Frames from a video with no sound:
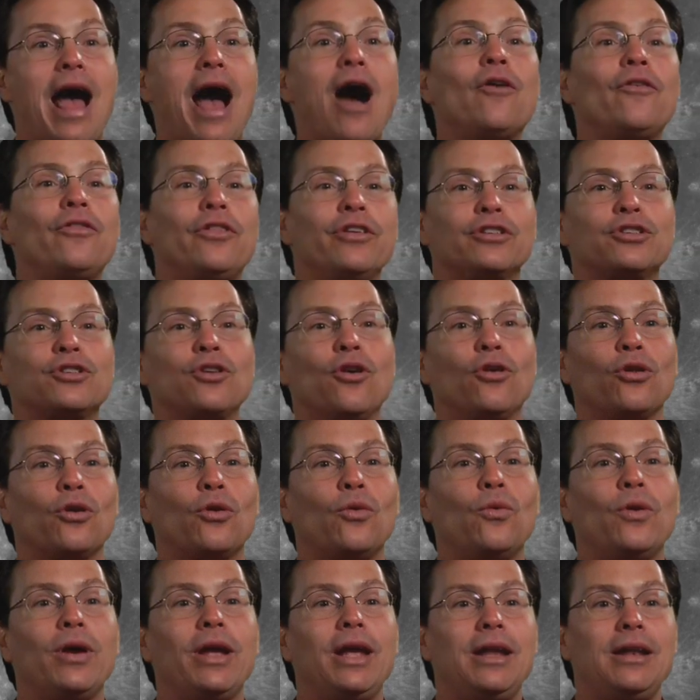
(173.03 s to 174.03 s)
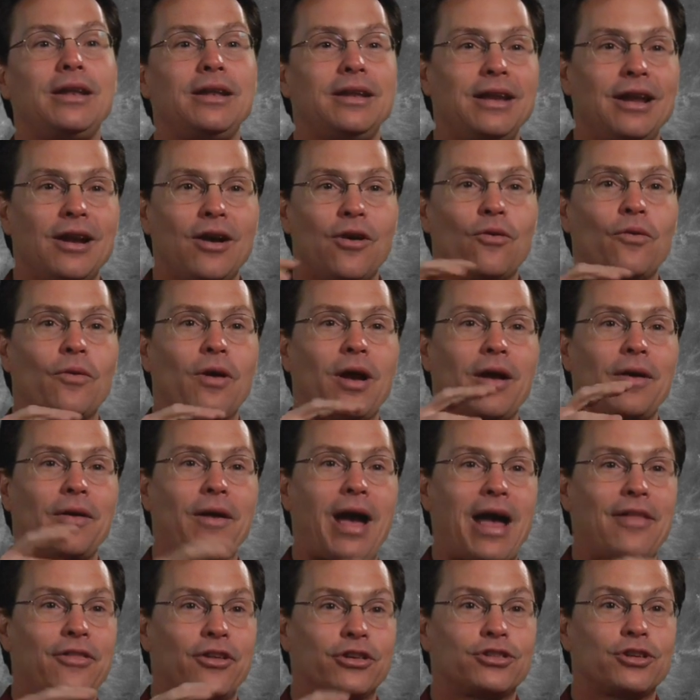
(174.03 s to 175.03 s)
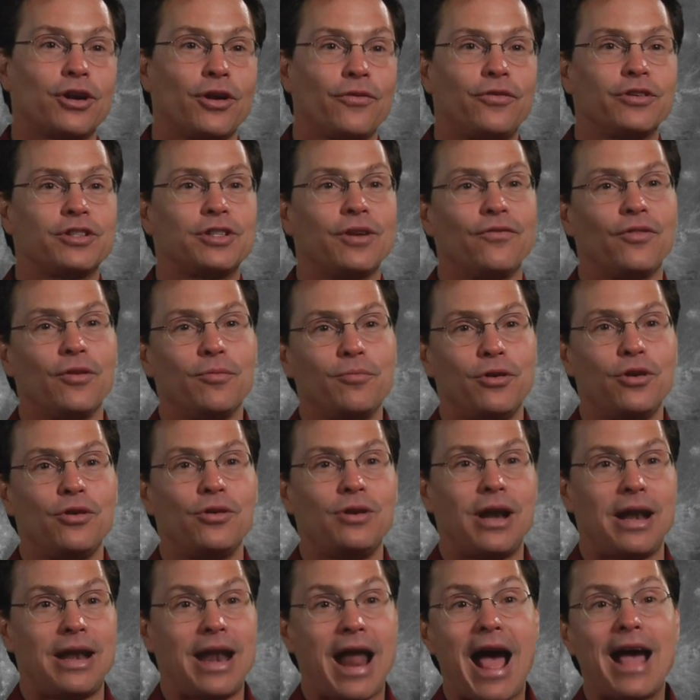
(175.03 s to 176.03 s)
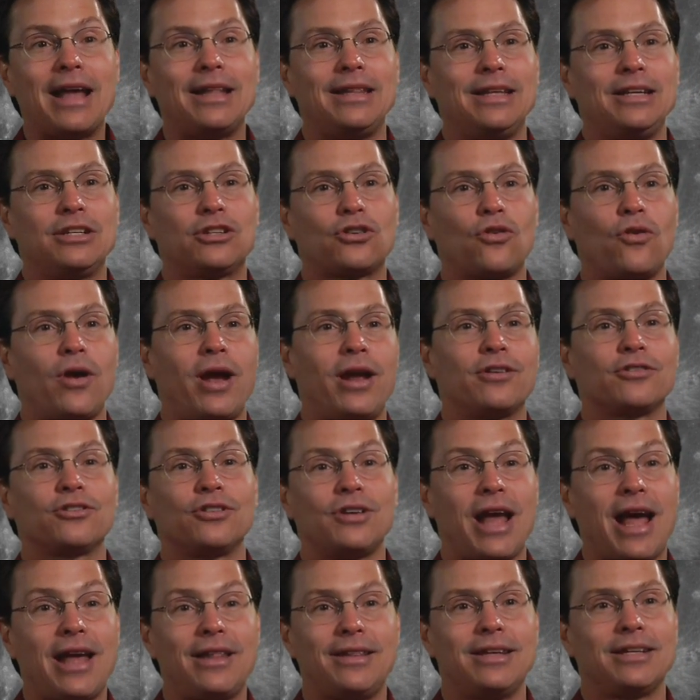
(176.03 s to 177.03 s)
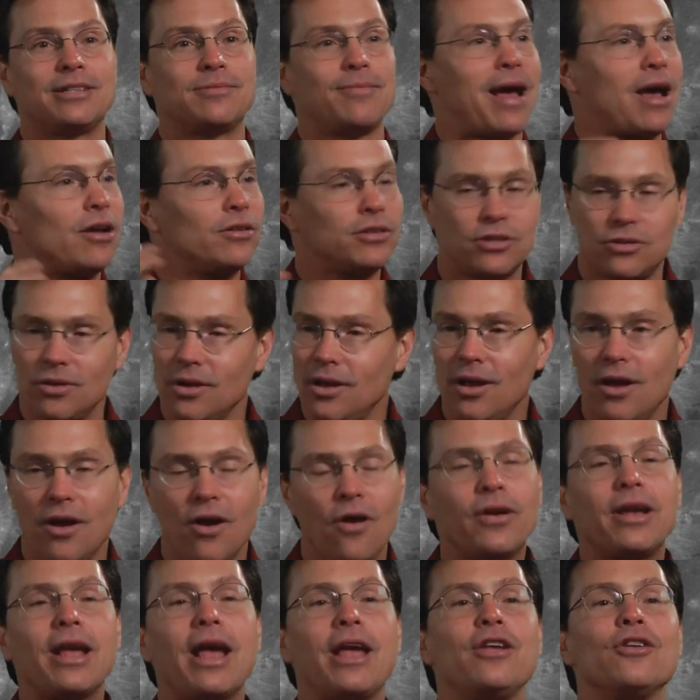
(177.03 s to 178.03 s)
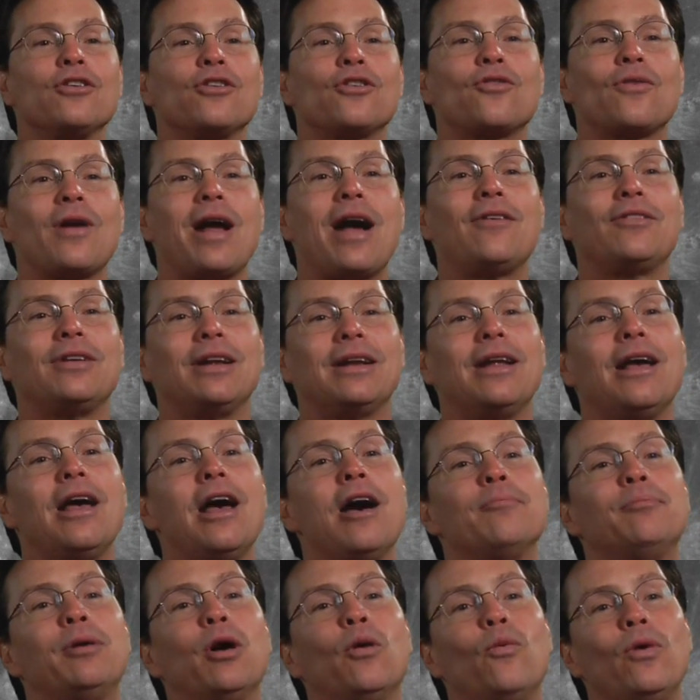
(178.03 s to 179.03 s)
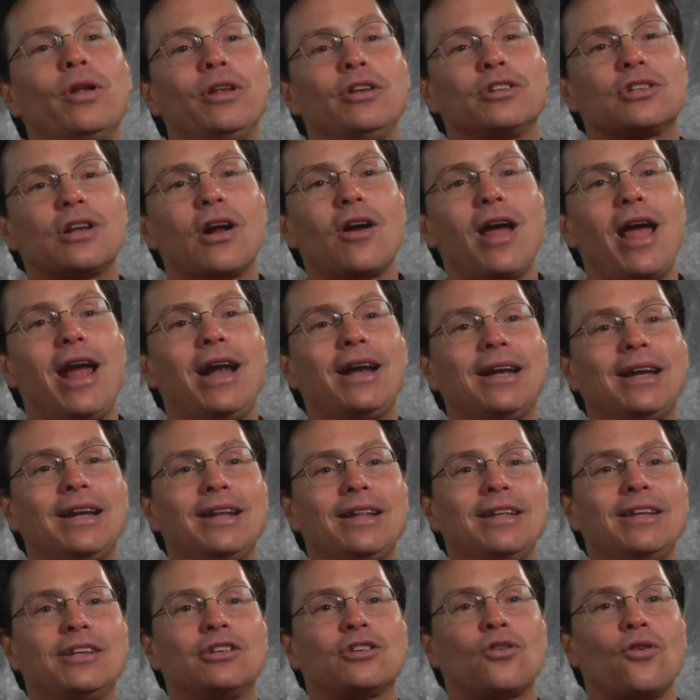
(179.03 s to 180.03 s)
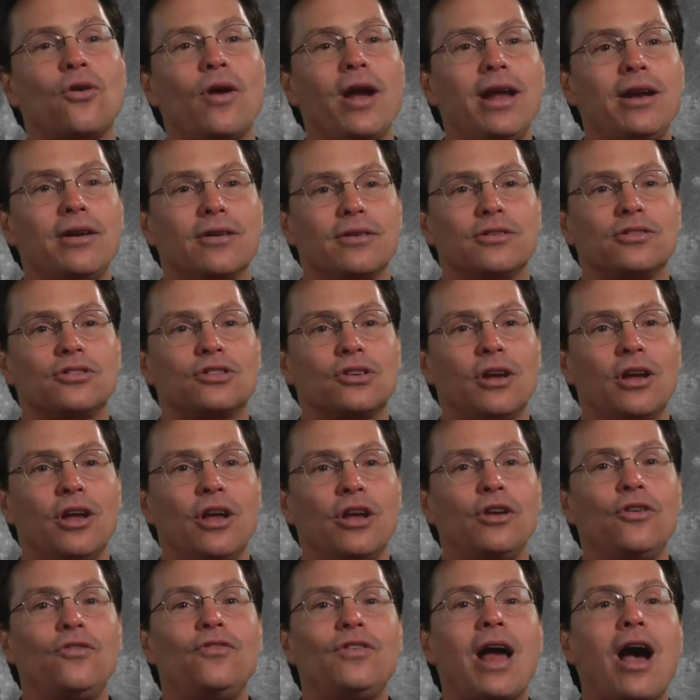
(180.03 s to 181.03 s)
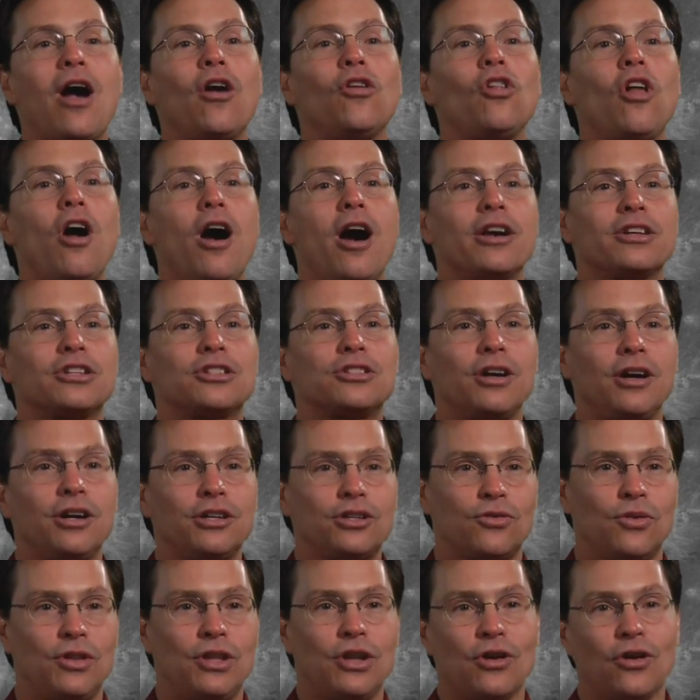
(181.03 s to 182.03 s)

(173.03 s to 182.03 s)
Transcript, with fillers: out in the solar wind, you know, on the surface of the moon, not in these craters or not in these mountains, okay, you're grounded. But when you start heading into these craters, you've now lost touch with